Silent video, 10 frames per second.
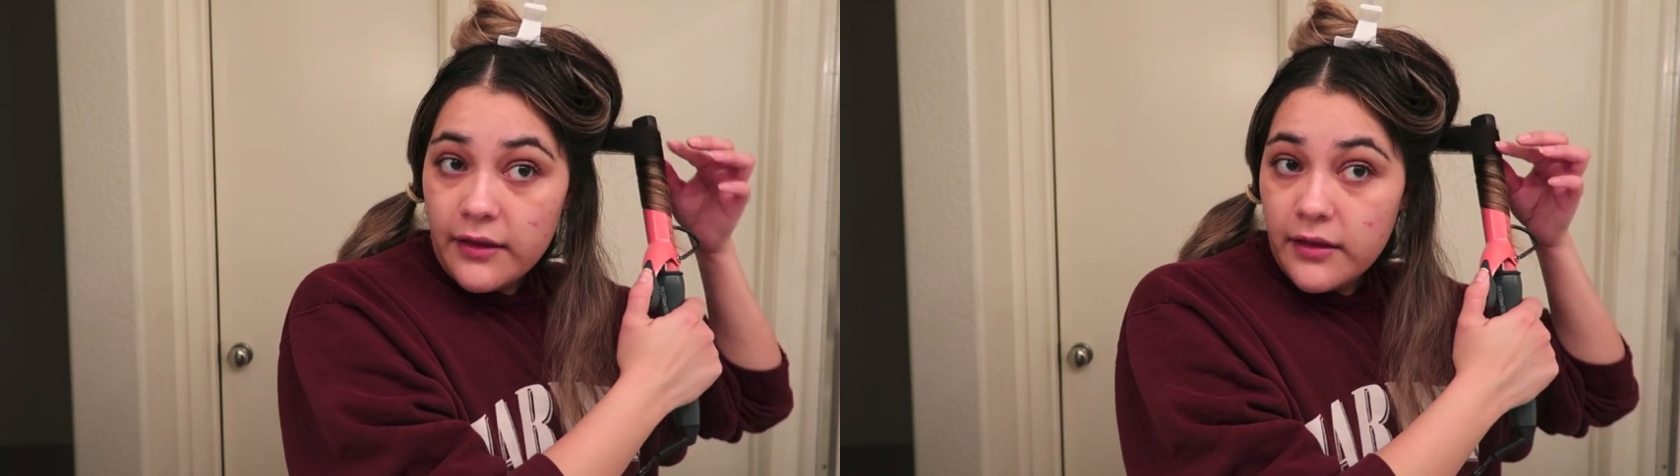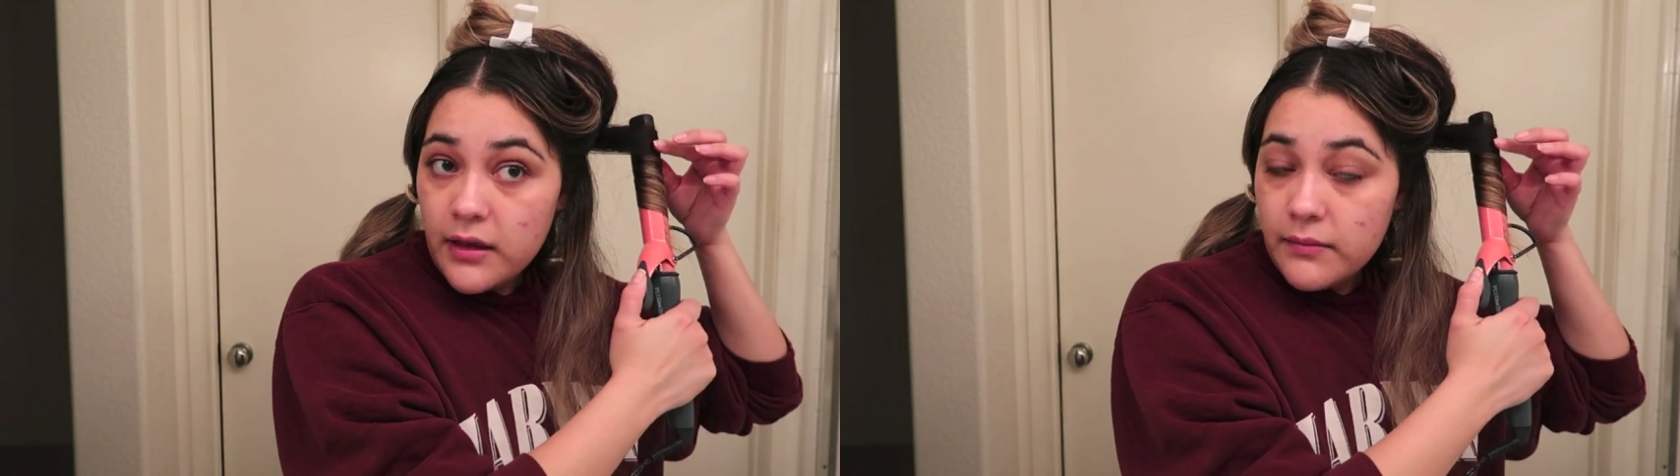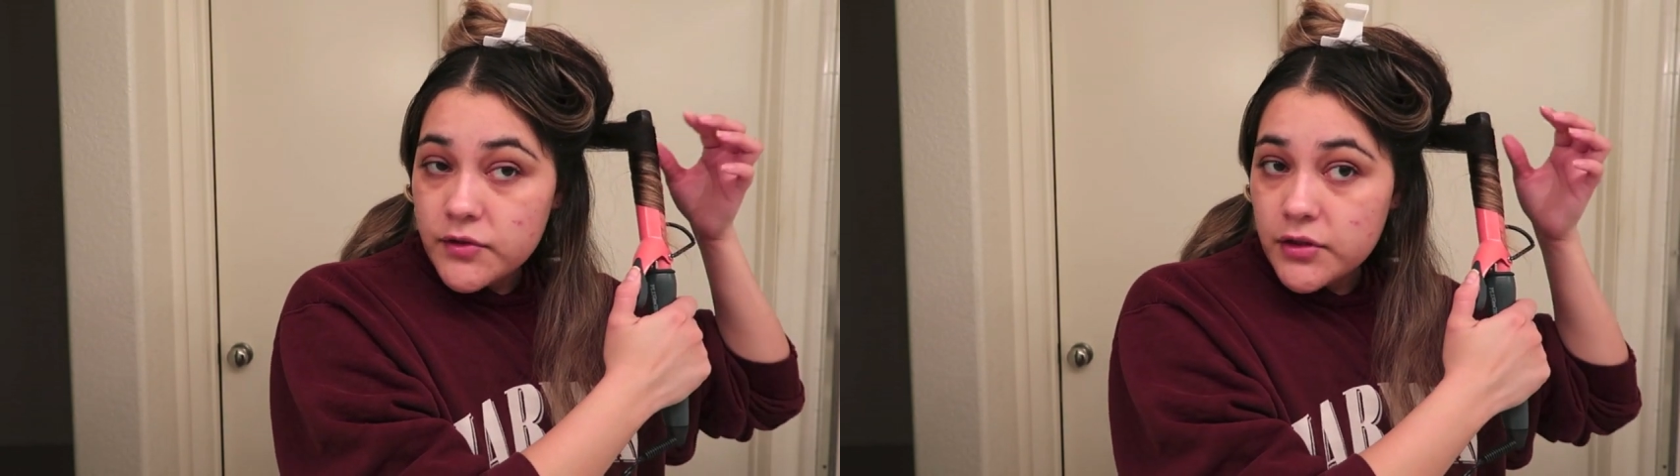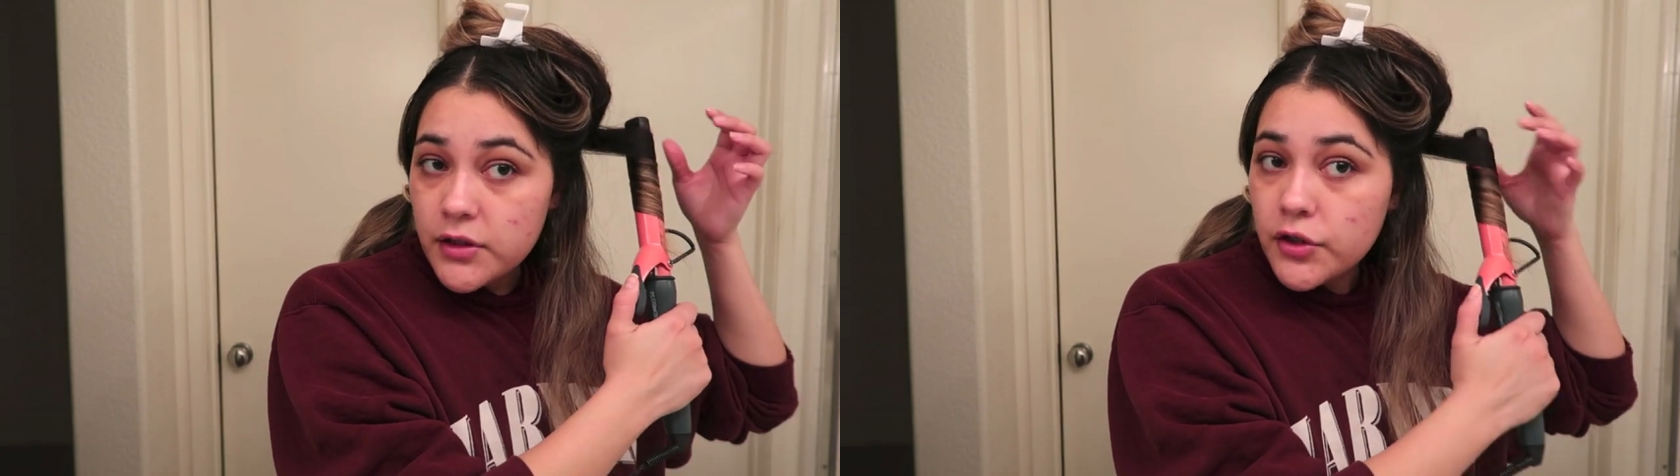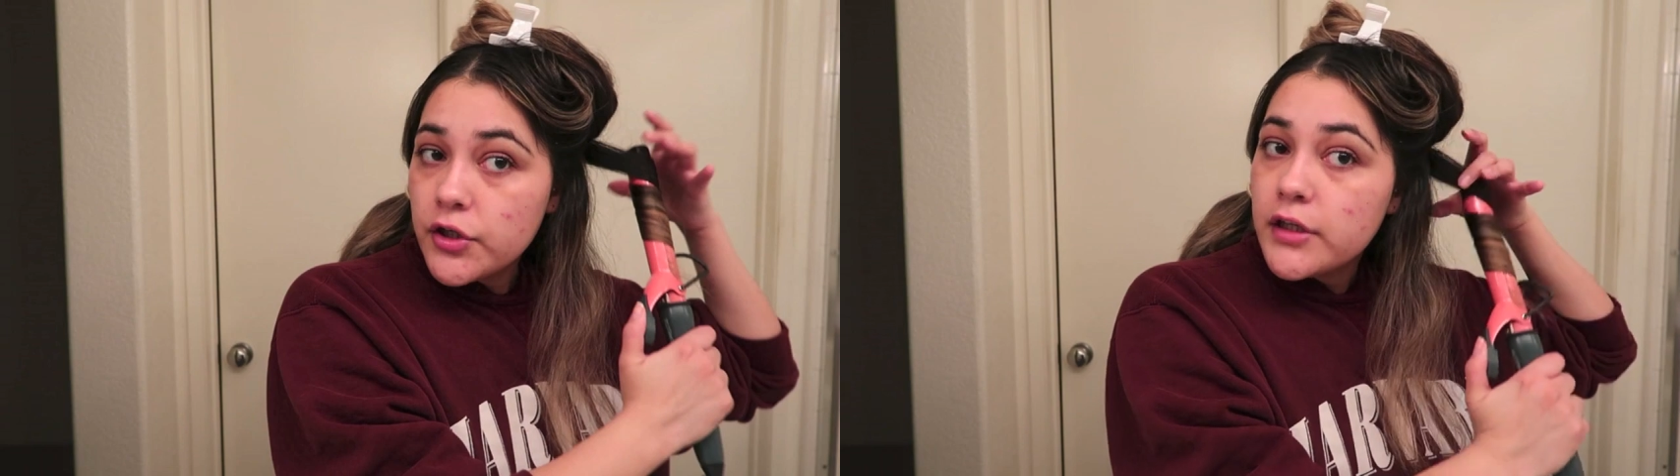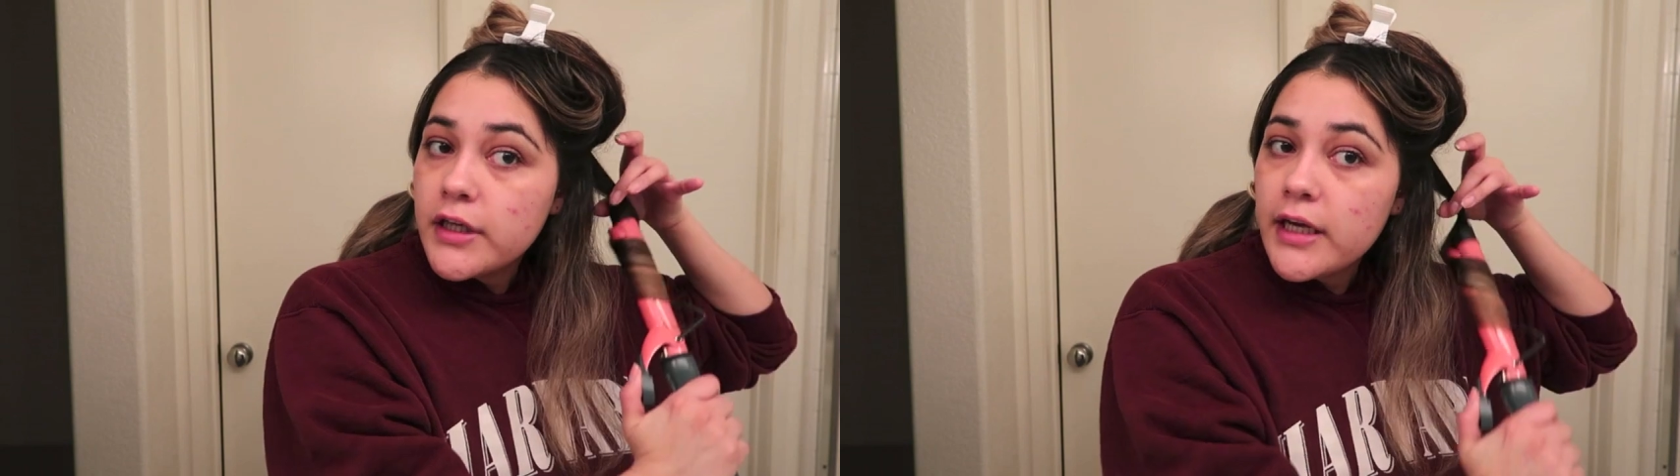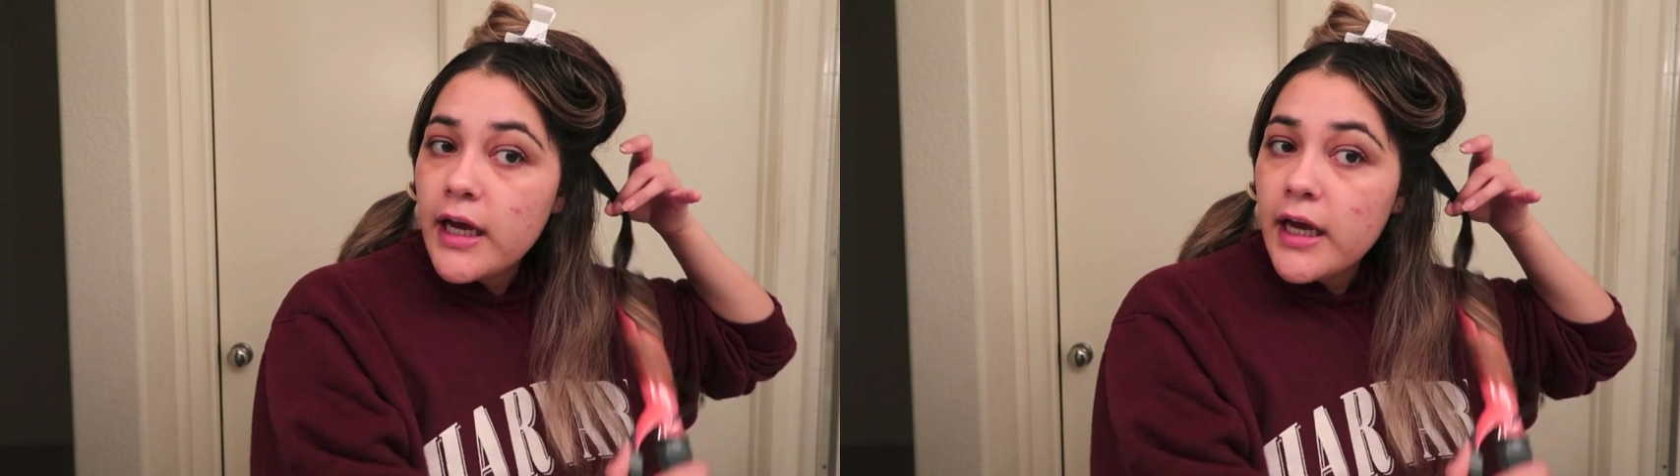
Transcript: I think I'm just gonna curl it